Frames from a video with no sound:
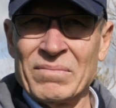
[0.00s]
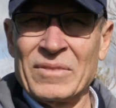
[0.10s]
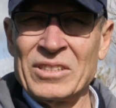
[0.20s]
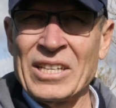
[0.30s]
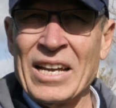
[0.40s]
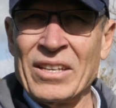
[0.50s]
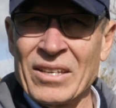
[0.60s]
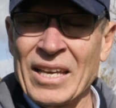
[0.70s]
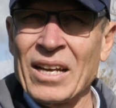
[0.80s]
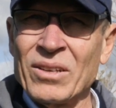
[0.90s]
containing
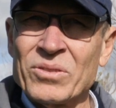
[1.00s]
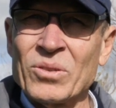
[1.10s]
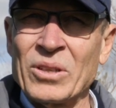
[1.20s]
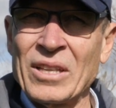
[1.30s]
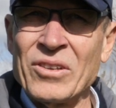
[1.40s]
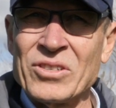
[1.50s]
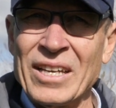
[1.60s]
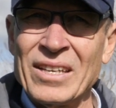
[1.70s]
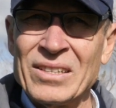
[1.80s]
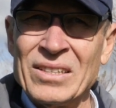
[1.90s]
your cattle, sorting those
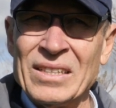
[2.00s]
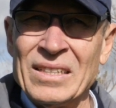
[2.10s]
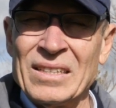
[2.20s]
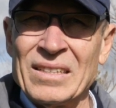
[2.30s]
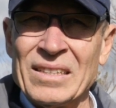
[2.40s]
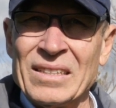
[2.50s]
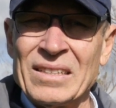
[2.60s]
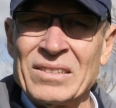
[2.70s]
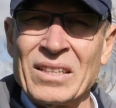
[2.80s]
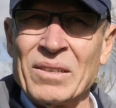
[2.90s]
out,
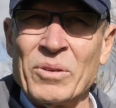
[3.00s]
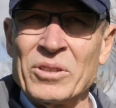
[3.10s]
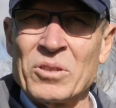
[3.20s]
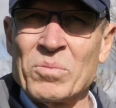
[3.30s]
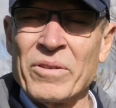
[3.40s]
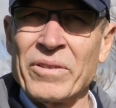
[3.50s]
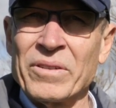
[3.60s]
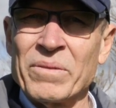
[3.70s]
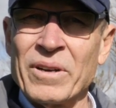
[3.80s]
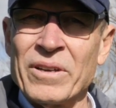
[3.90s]
and so they weren't just wandering
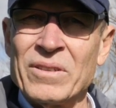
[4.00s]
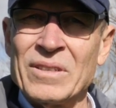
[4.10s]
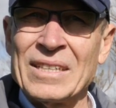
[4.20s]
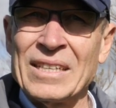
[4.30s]
on the road.